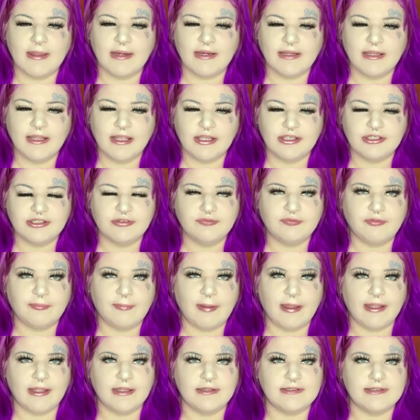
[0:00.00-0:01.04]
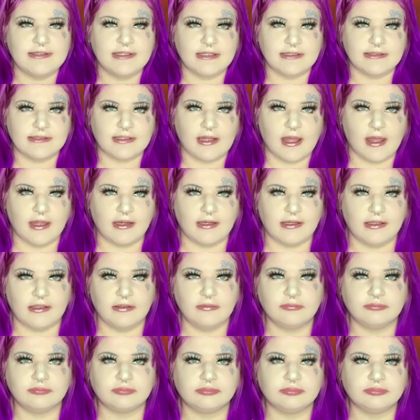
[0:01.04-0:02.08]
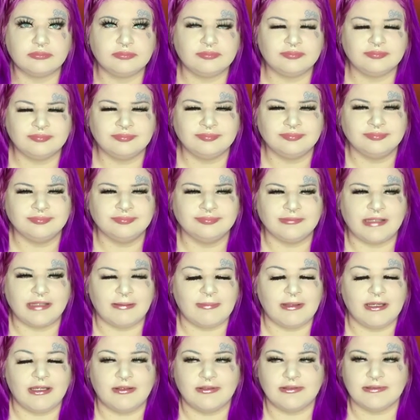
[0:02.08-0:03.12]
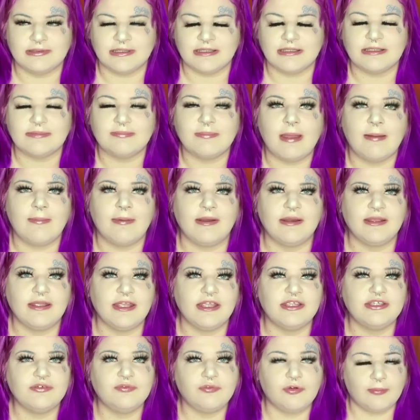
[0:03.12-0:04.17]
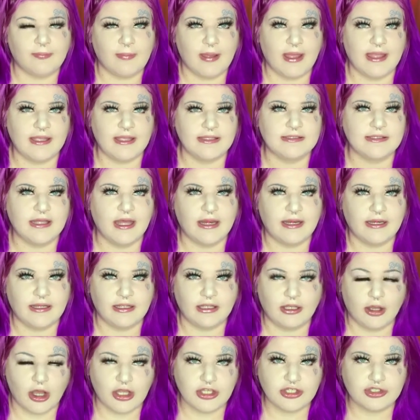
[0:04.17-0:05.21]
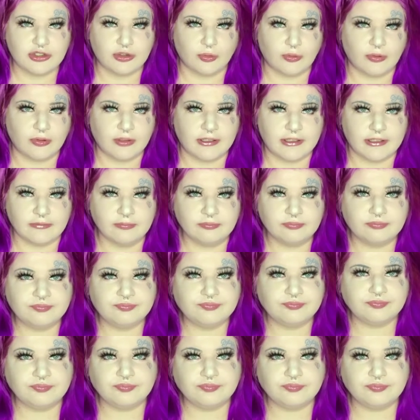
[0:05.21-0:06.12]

medication for my anti-anxiety, that made no sense. My medication for my anxiety got stolen.